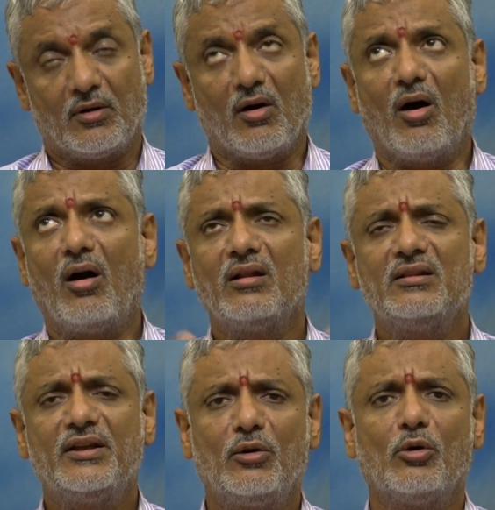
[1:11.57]
all
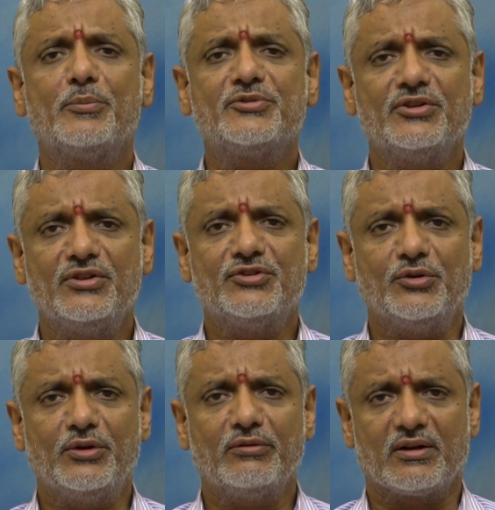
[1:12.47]
the globes in this
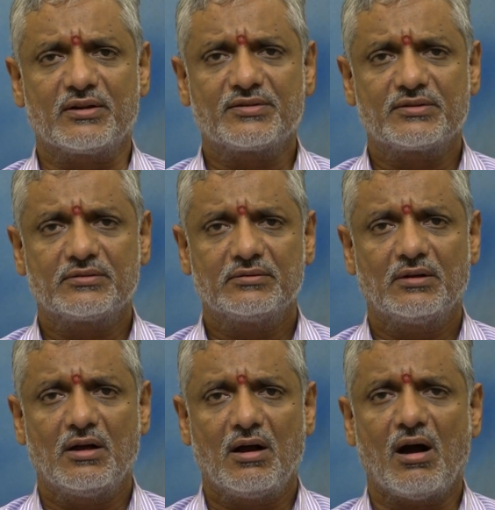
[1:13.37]
universe
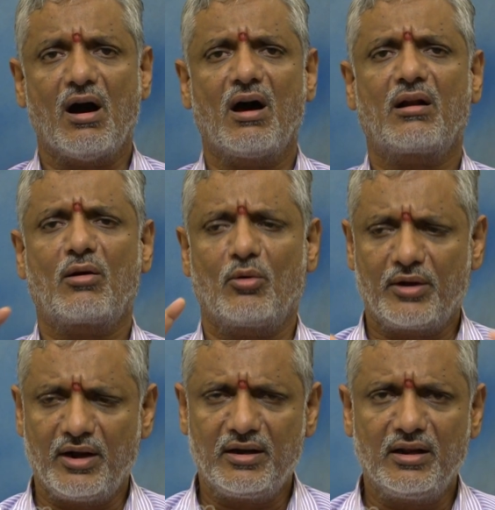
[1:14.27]
are
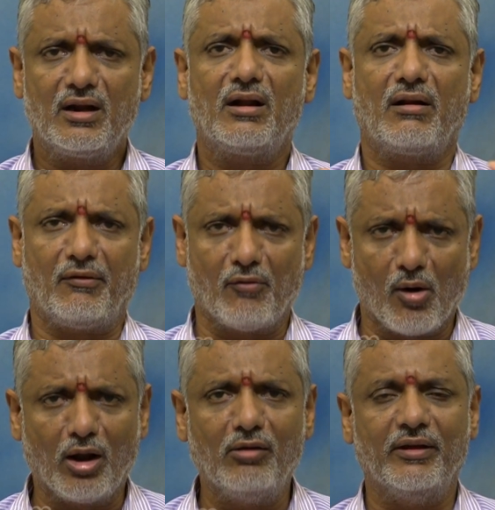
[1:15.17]
rotating and
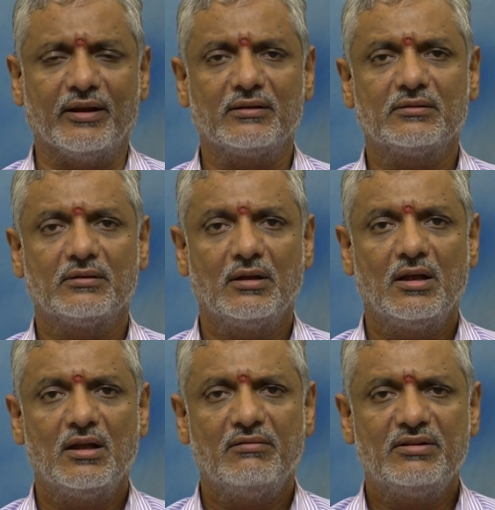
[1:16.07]
revolving
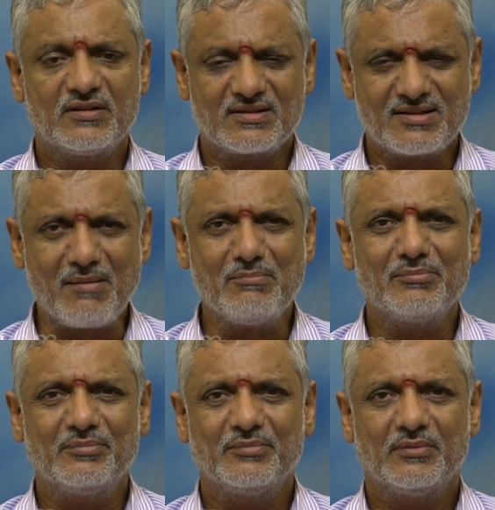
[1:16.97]
with
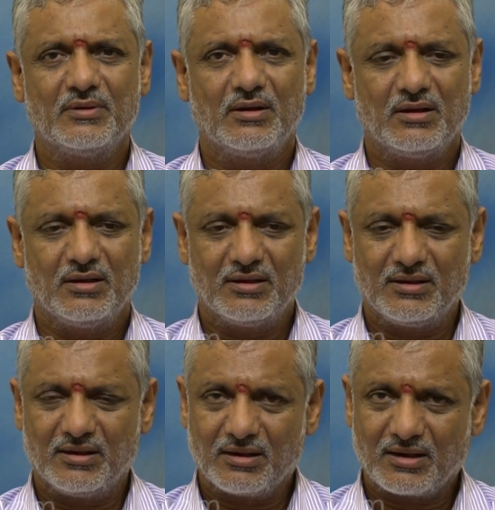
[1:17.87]
some
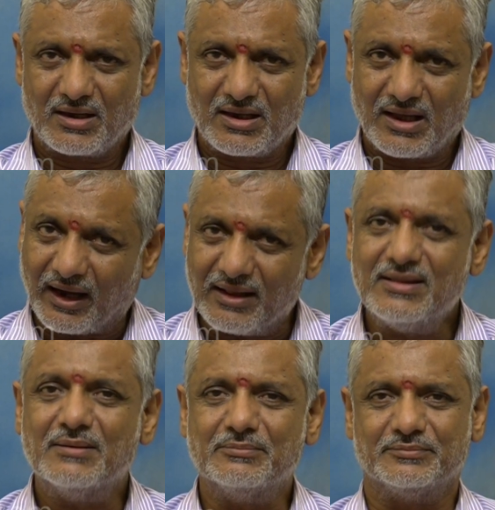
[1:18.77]

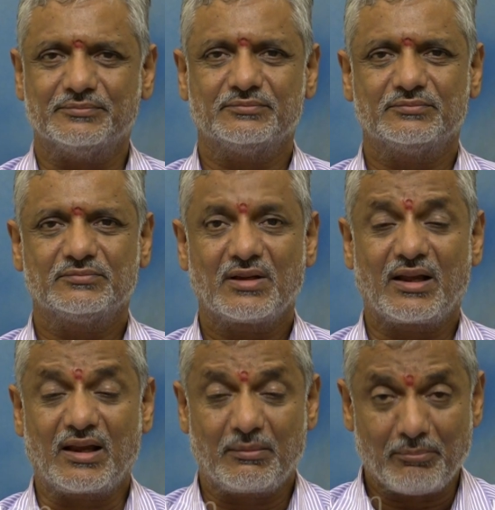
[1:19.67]
rhythm,
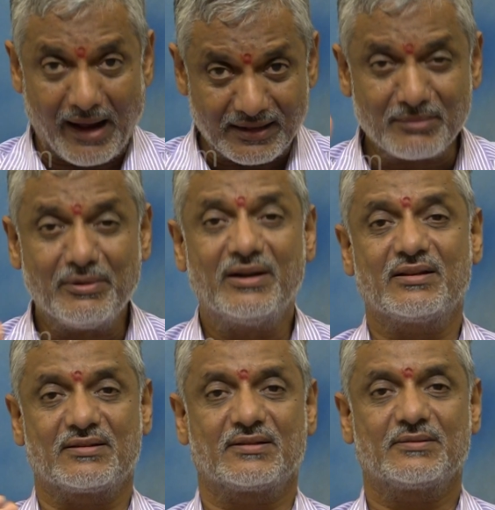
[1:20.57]

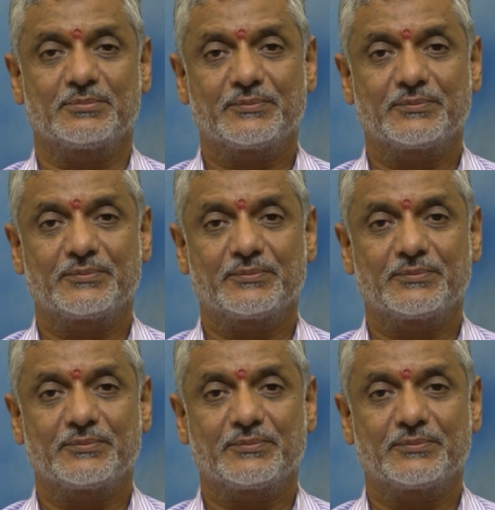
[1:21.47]
mathematics.